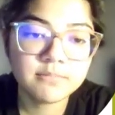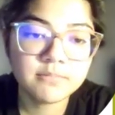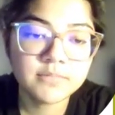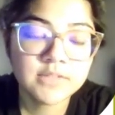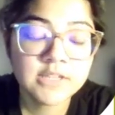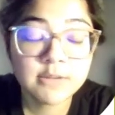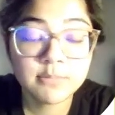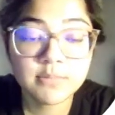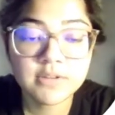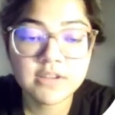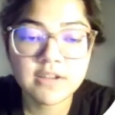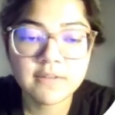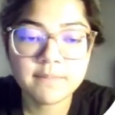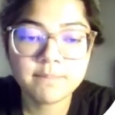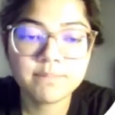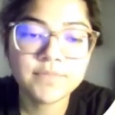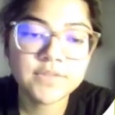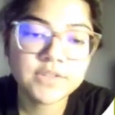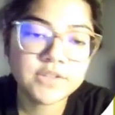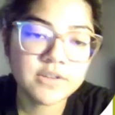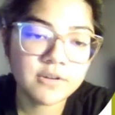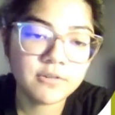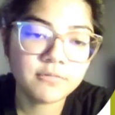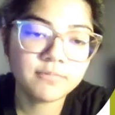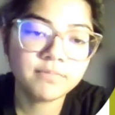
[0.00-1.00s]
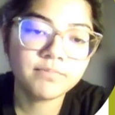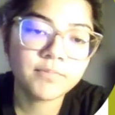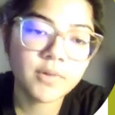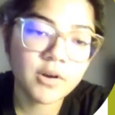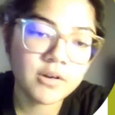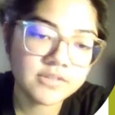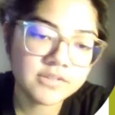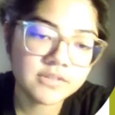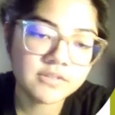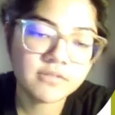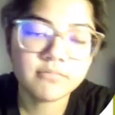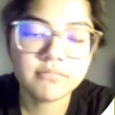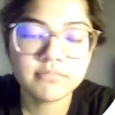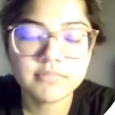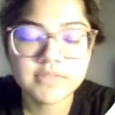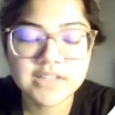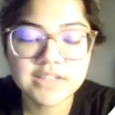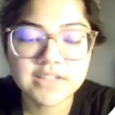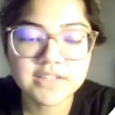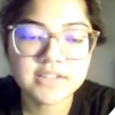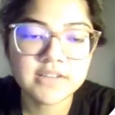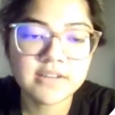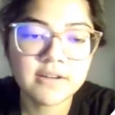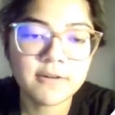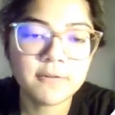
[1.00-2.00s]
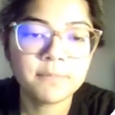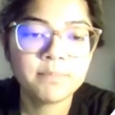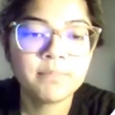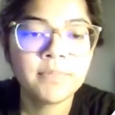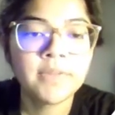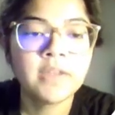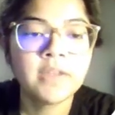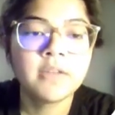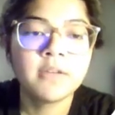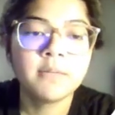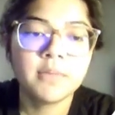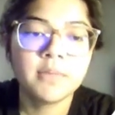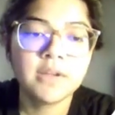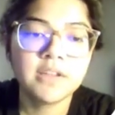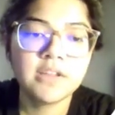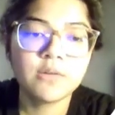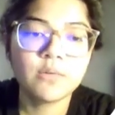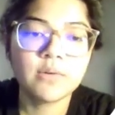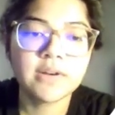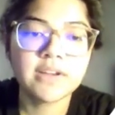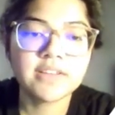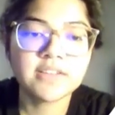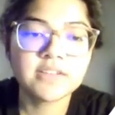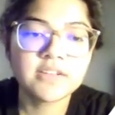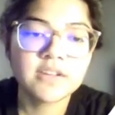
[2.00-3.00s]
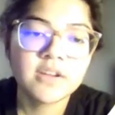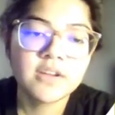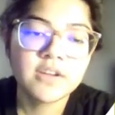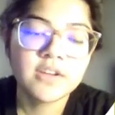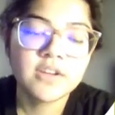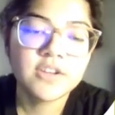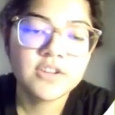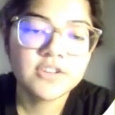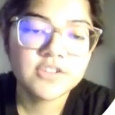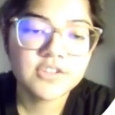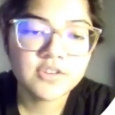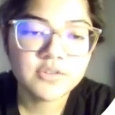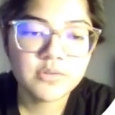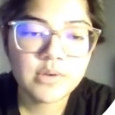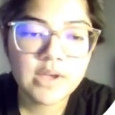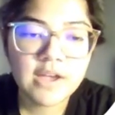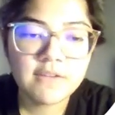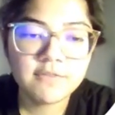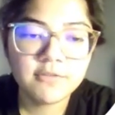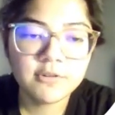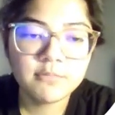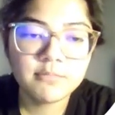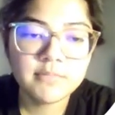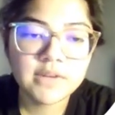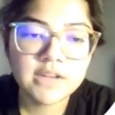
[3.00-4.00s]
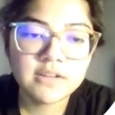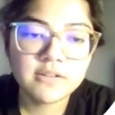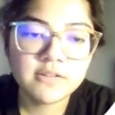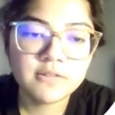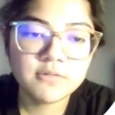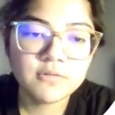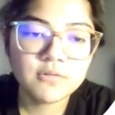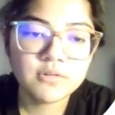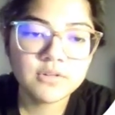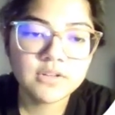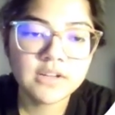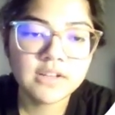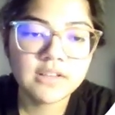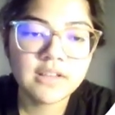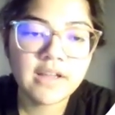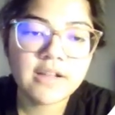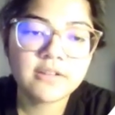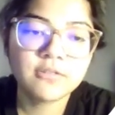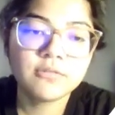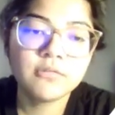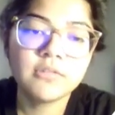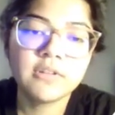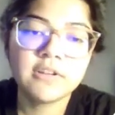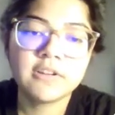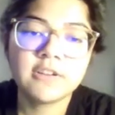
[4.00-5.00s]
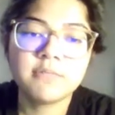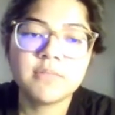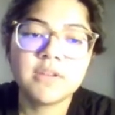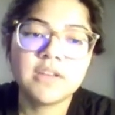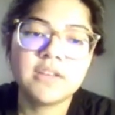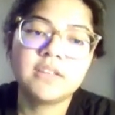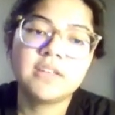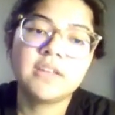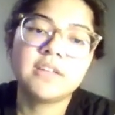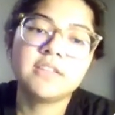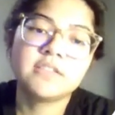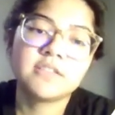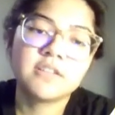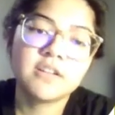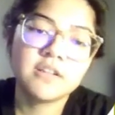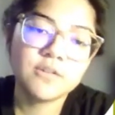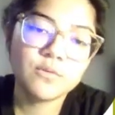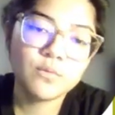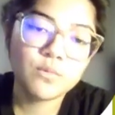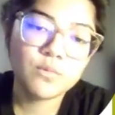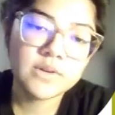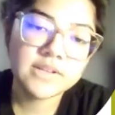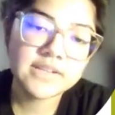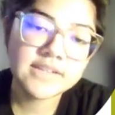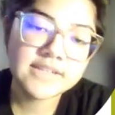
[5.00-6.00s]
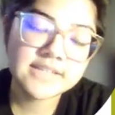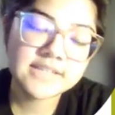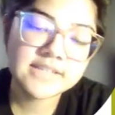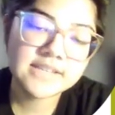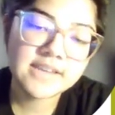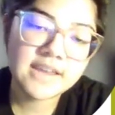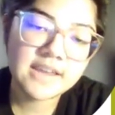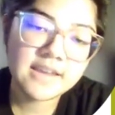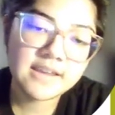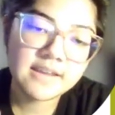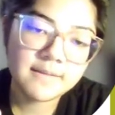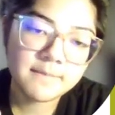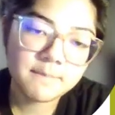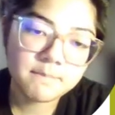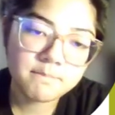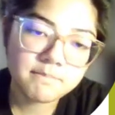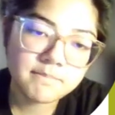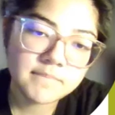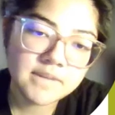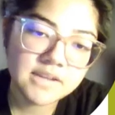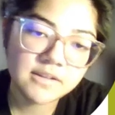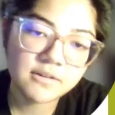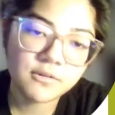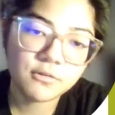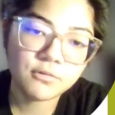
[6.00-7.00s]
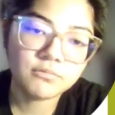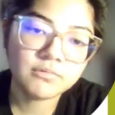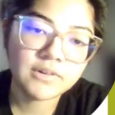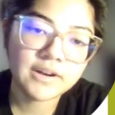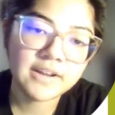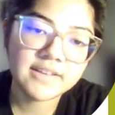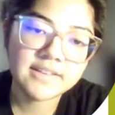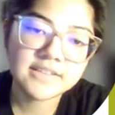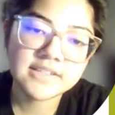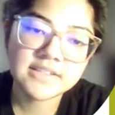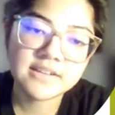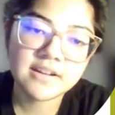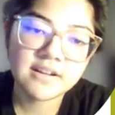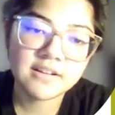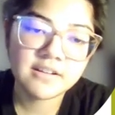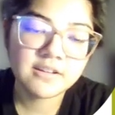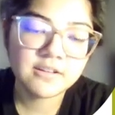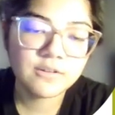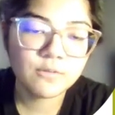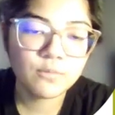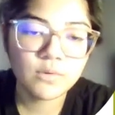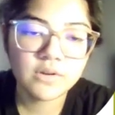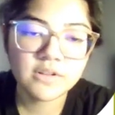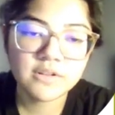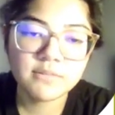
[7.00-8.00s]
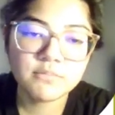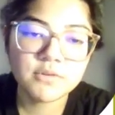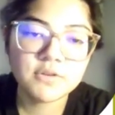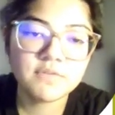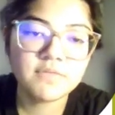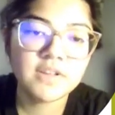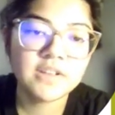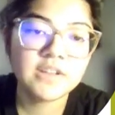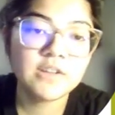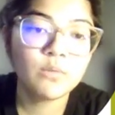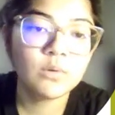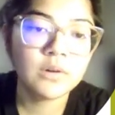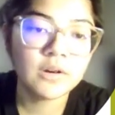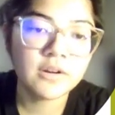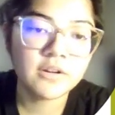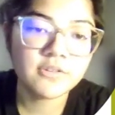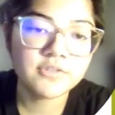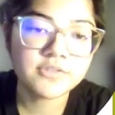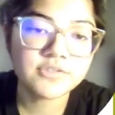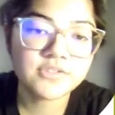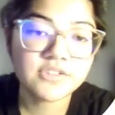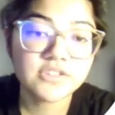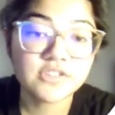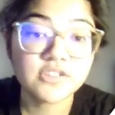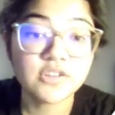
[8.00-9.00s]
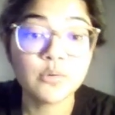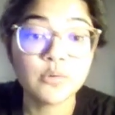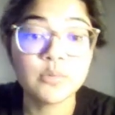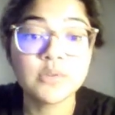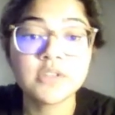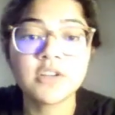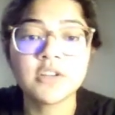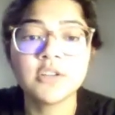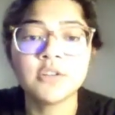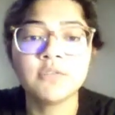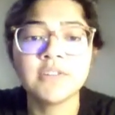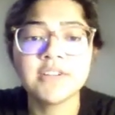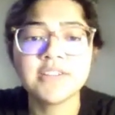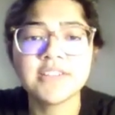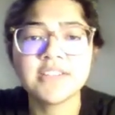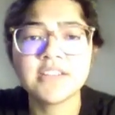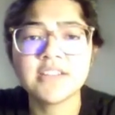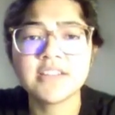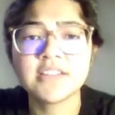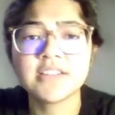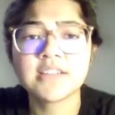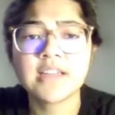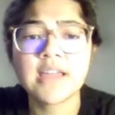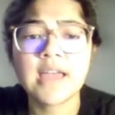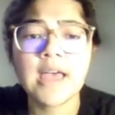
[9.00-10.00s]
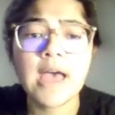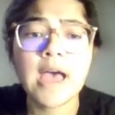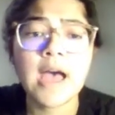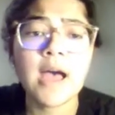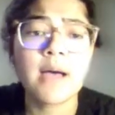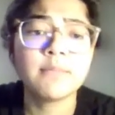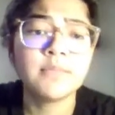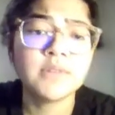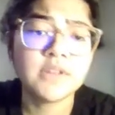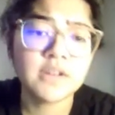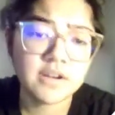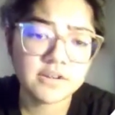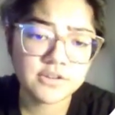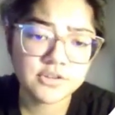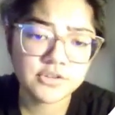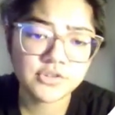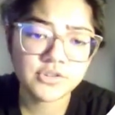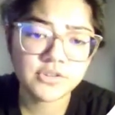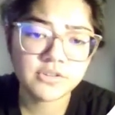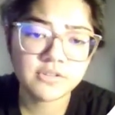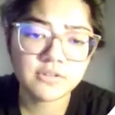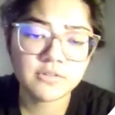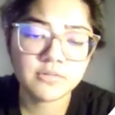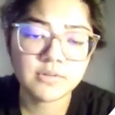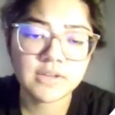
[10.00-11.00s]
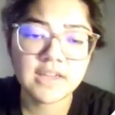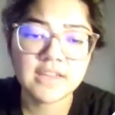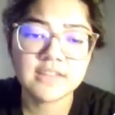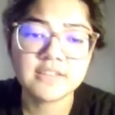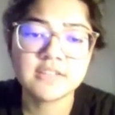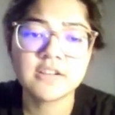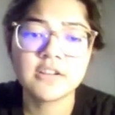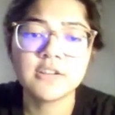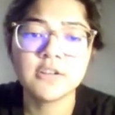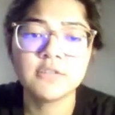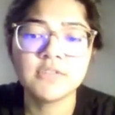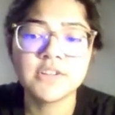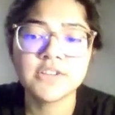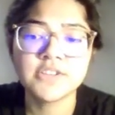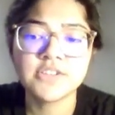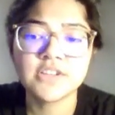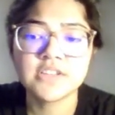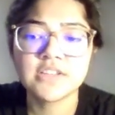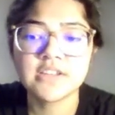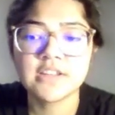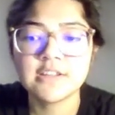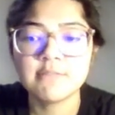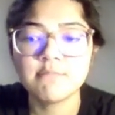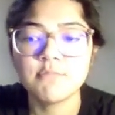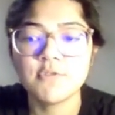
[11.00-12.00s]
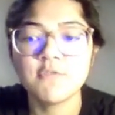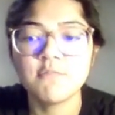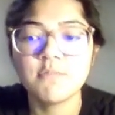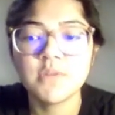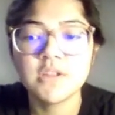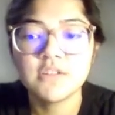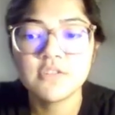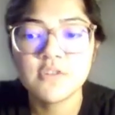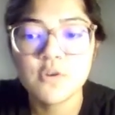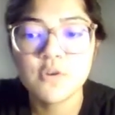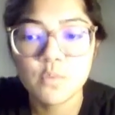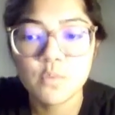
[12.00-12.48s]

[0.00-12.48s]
tibia, so also TCL. But anyways, so you have your medial collateral ligament. It's going to want to stay medial, right? It's not going to want to move anywhere else, so it's going to resist abduction, okay? It's going to resist any movement